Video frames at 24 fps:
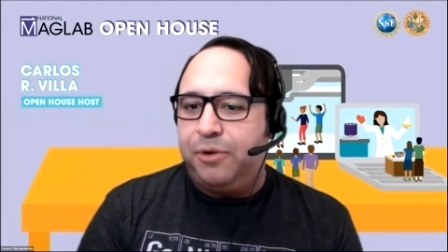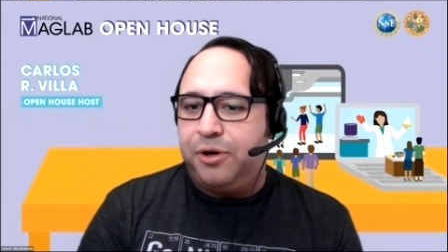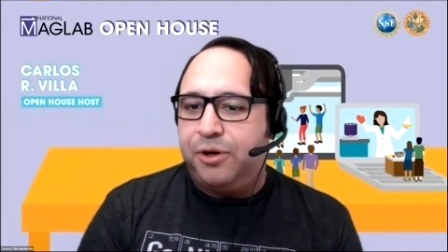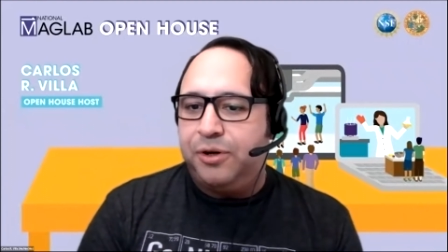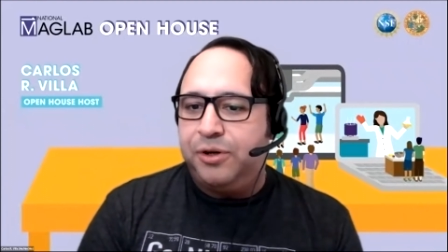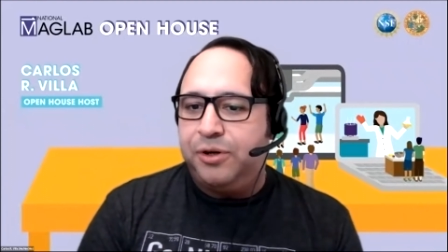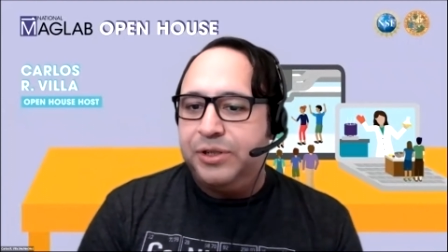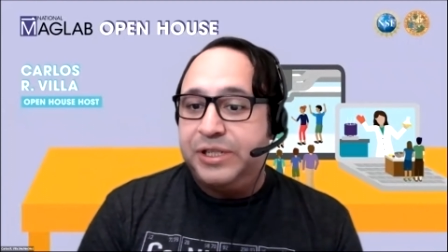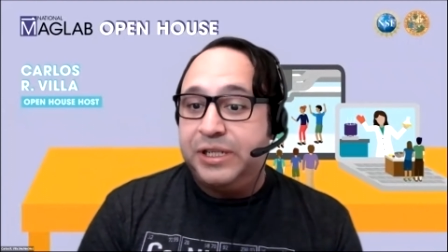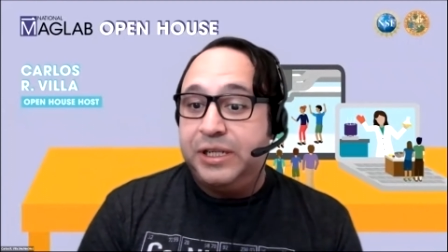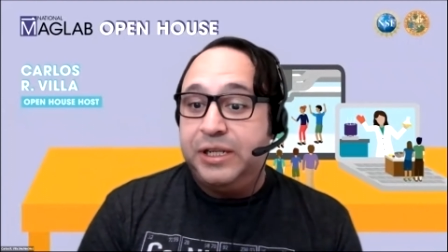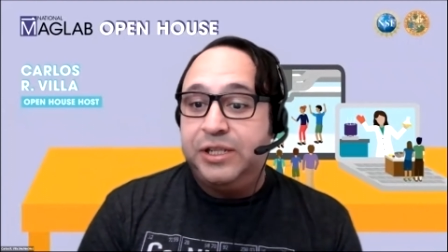
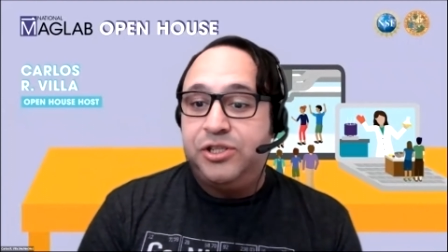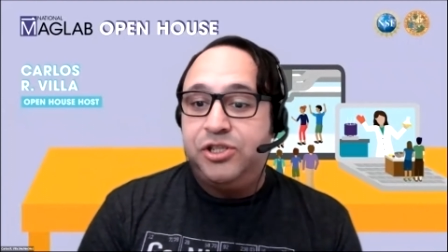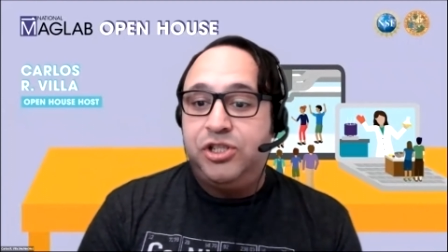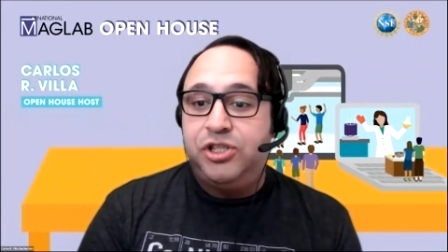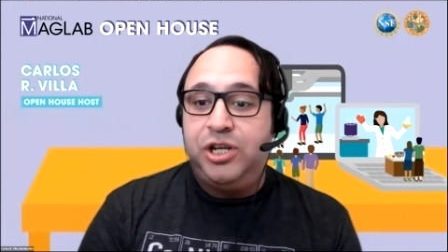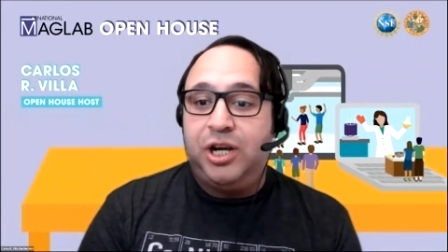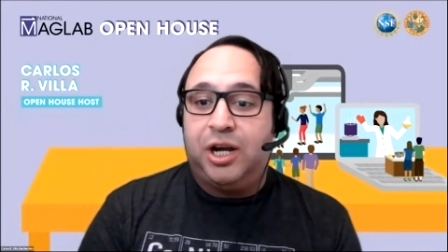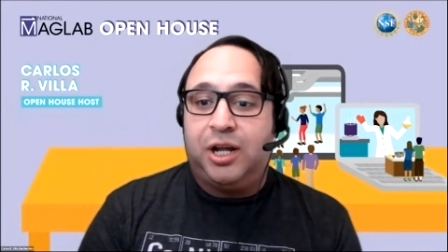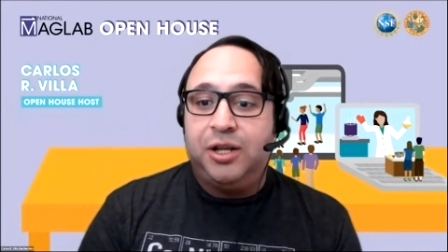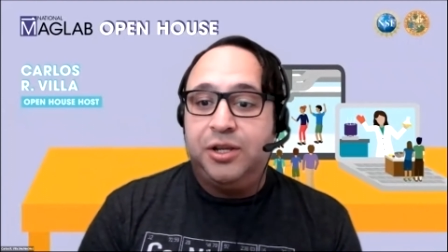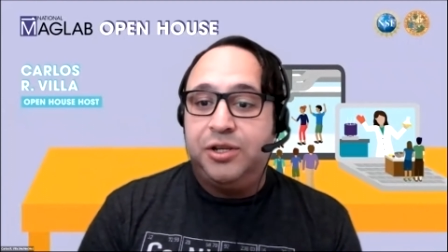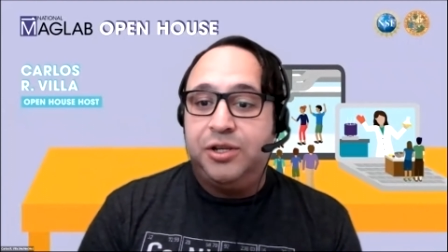Mars and its
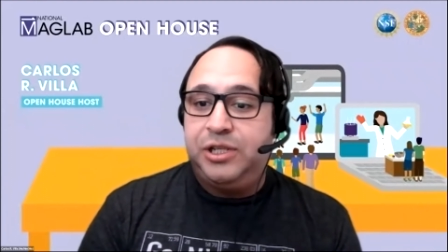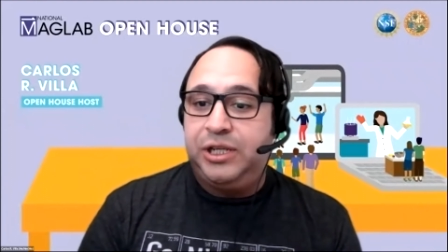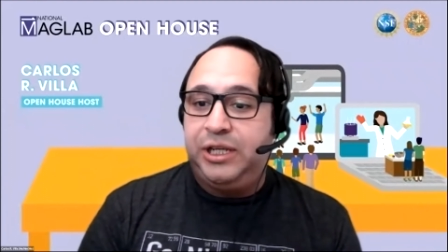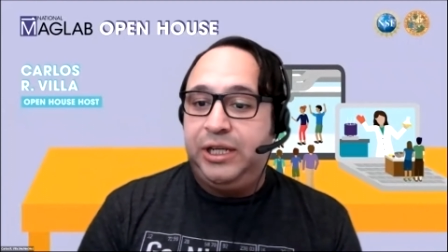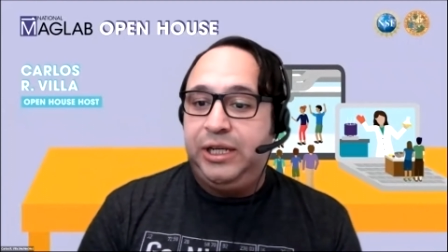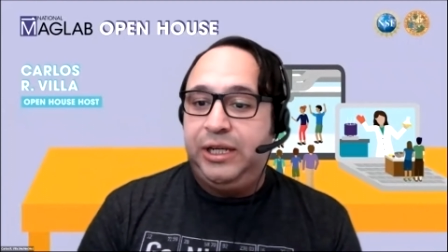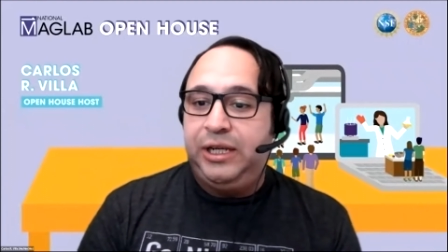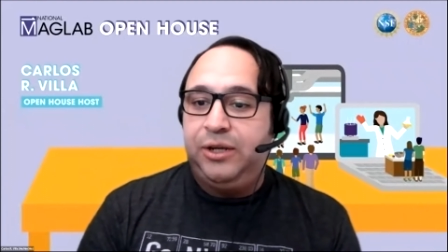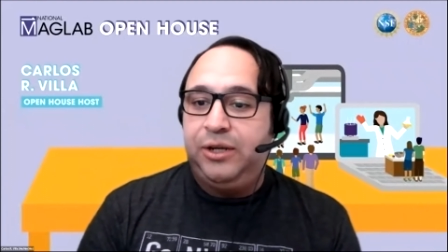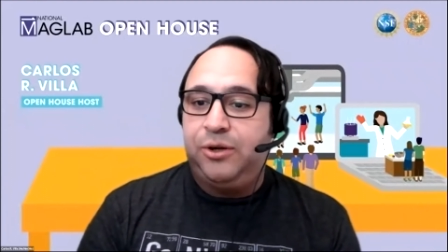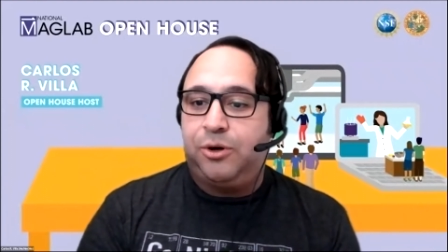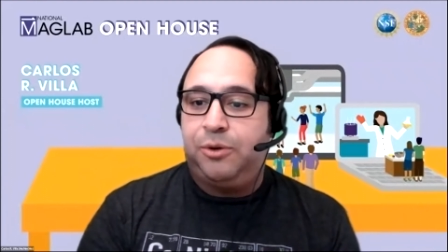
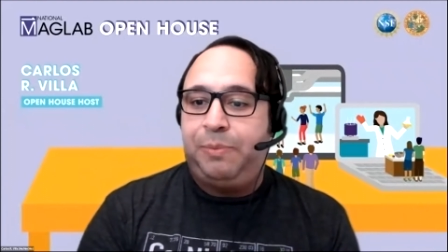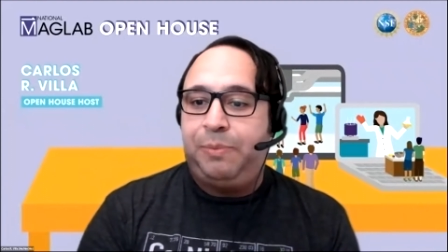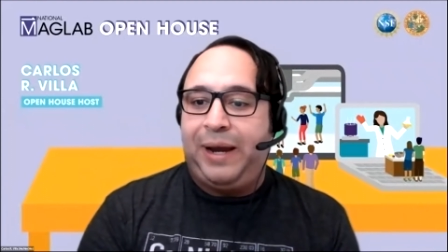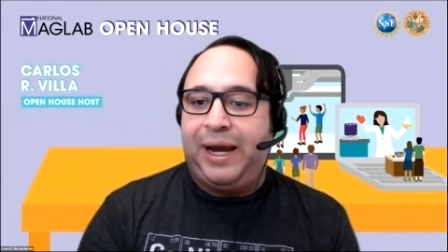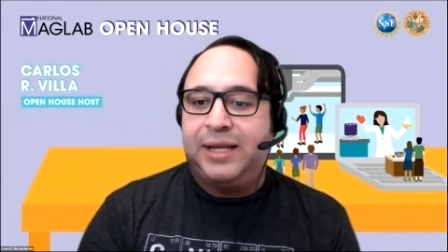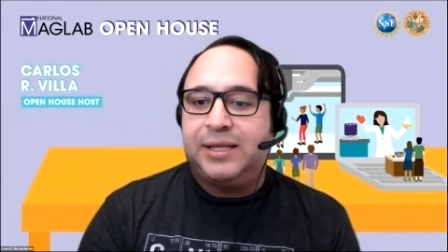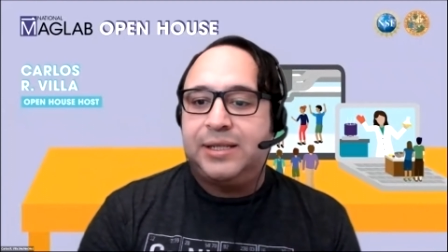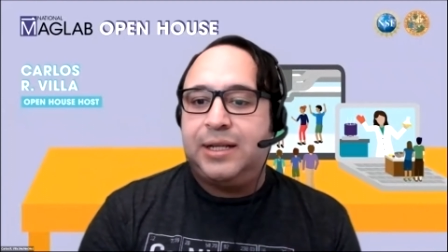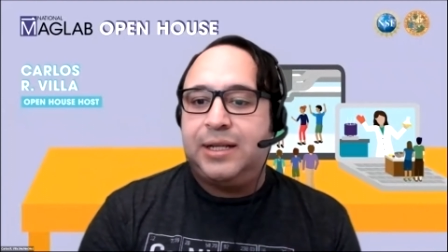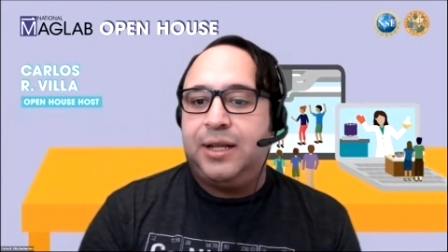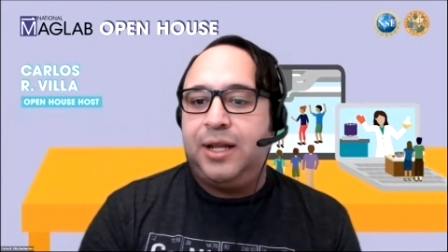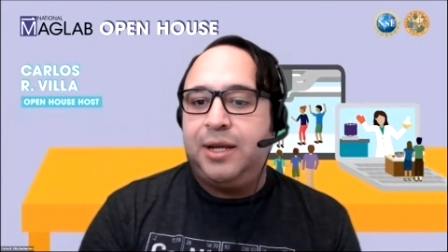geology or
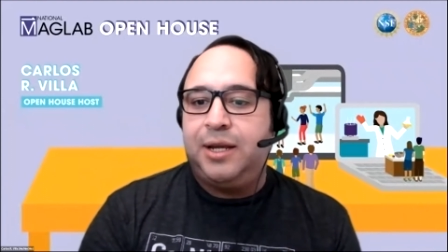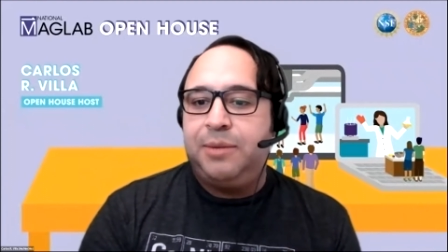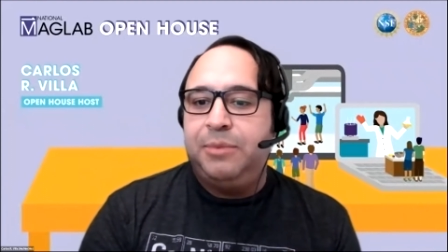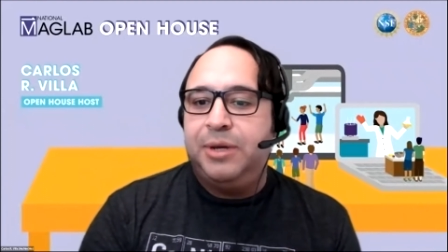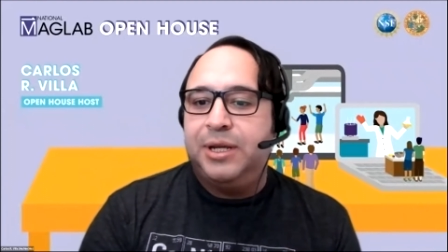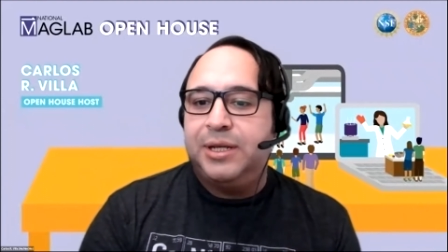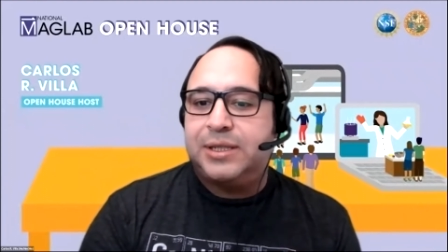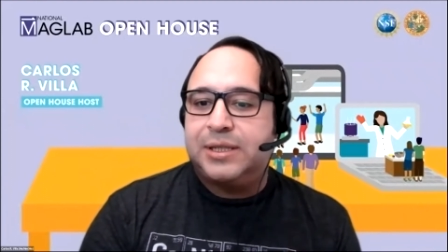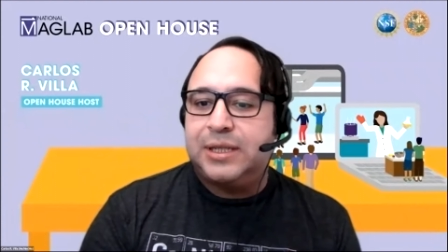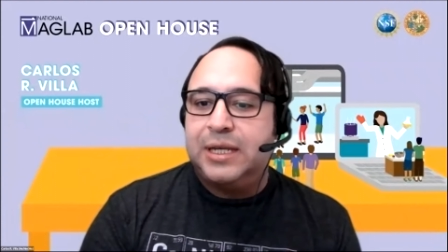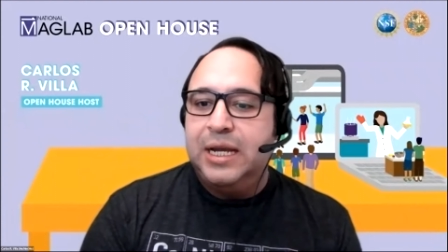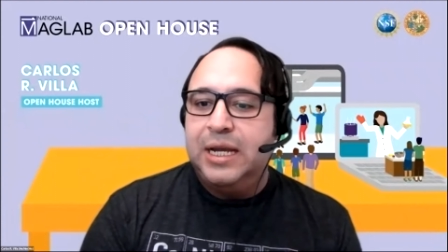past
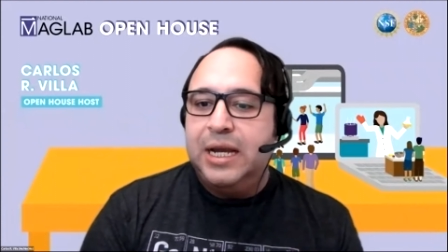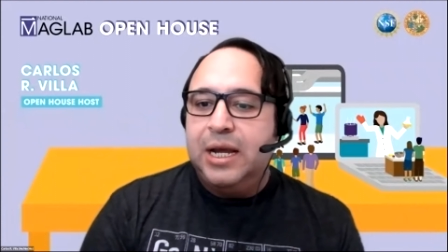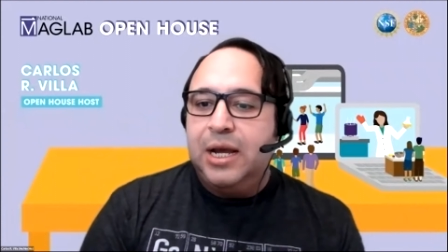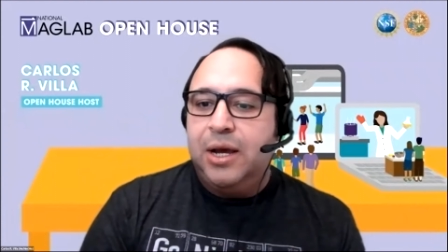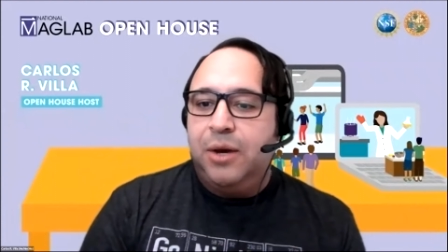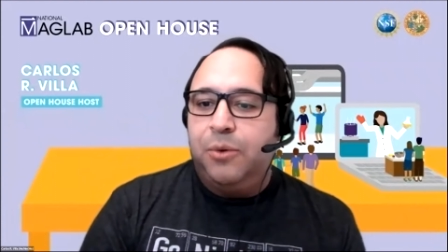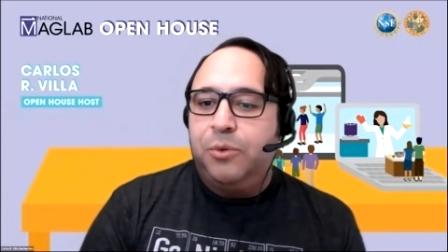climates.